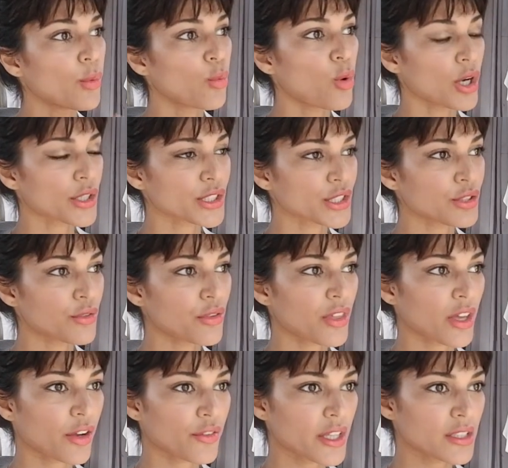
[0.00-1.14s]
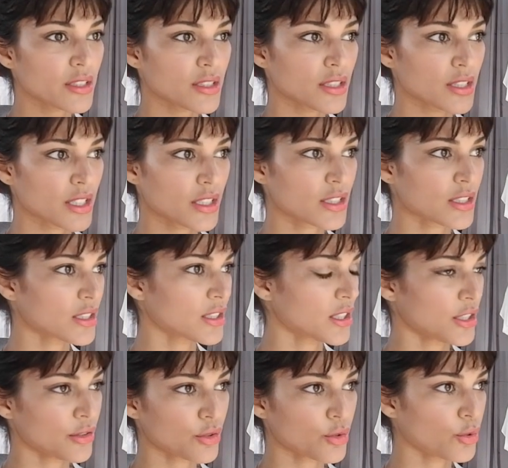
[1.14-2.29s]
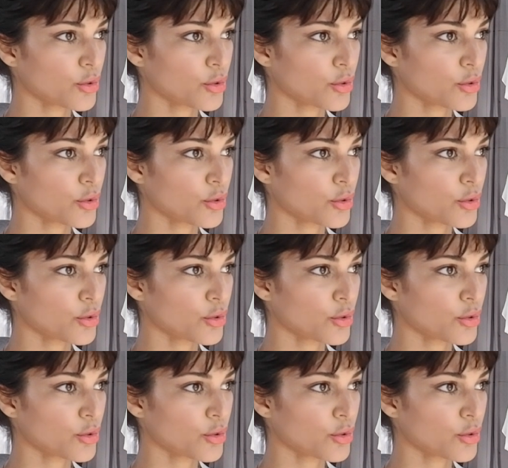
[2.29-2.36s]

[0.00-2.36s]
What did you think of this? Did this, you know,